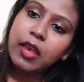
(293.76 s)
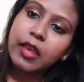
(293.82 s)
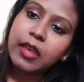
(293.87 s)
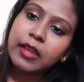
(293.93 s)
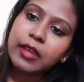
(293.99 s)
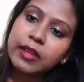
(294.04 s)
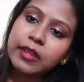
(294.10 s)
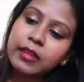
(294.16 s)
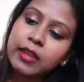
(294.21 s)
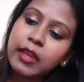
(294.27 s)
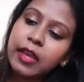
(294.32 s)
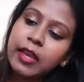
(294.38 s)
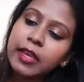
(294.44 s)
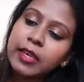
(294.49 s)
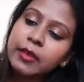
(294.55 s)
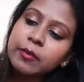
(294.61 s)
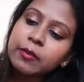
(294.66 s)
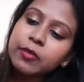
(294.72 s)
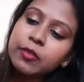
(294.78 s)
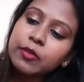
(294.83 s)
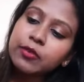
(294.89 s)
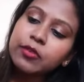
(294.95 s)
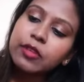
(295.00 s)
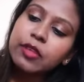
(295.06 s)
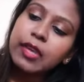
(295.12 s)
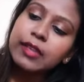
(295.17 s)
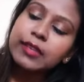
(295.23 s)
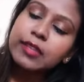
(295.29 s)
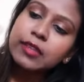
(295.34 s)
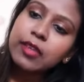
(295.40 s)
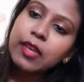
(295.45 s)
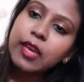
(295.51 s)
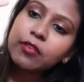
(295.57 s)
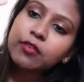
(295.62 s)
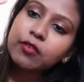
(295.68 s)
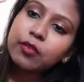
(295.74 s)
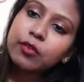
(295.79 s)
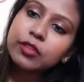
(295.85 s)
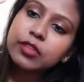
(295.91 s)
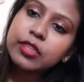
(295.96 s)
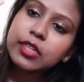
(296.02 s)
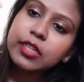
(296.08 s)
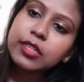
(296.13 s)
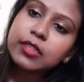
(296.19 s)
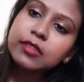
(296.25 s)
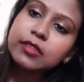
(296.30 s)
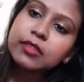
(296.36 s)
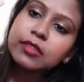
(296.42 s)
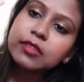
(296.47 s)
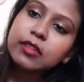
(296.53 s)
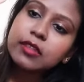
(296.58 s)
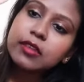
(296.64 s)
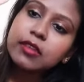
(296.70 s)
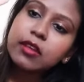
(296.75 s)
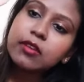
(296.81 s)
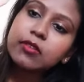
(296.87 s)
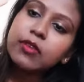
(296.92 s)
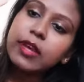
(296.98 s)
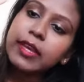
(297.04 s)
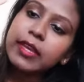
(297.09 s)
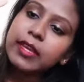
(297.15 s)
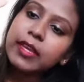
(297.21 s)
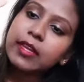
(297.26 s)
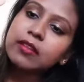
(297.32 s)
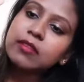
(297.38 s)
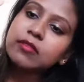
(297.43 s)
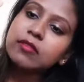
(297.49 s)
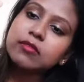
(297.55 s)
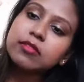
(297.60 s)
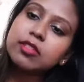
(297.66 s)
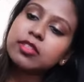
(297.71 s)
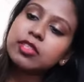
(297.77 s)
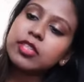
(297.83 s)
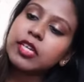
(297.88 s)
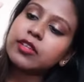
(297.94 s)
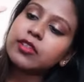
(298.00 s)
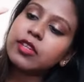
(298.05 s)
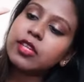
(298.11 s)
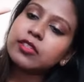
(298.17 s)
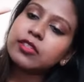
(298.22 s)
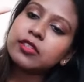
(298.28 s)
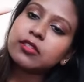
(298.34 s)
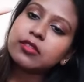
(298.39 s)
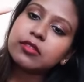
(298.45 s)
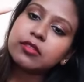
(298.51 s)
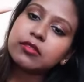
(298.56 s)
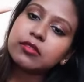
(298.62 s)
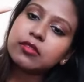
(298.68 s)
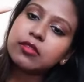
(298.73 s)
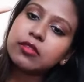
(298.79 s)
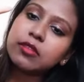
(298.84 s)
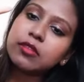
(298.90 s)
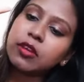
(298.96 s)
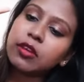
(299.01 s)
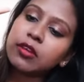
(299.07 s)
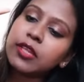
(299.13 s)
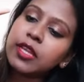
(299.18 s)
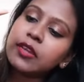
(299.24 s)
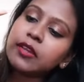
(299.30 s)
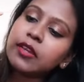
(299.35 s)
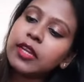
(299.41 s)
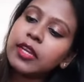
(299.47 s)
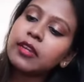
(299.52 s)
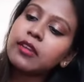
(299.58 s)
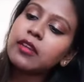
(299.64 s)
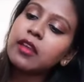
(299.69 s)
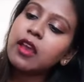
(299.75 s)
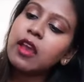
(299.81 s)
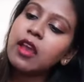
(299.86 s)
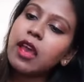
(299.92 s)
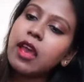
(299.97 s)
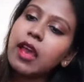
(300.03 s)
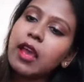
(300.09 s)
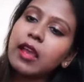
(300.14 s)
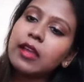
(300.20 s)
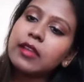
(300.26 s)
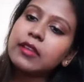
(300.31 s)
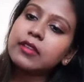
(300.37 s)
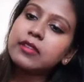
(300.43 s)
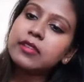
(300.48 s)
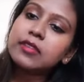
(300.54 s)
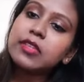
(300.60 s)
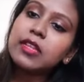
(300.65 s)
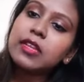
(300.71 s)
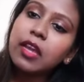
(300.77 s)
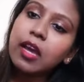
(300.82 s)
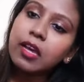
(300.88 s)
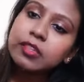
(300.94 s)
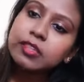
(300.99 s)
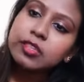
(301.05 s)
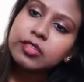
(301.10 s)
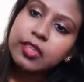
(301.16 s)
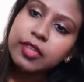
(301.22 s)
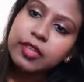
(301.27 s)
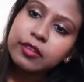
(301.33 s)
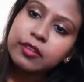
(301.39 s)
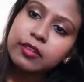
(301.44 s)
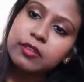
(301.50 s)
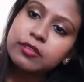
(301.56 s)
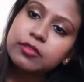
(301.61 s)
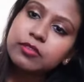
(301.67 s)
And I am using, I think they have four shades. Again, the shade range is not that great, and this is the last shade,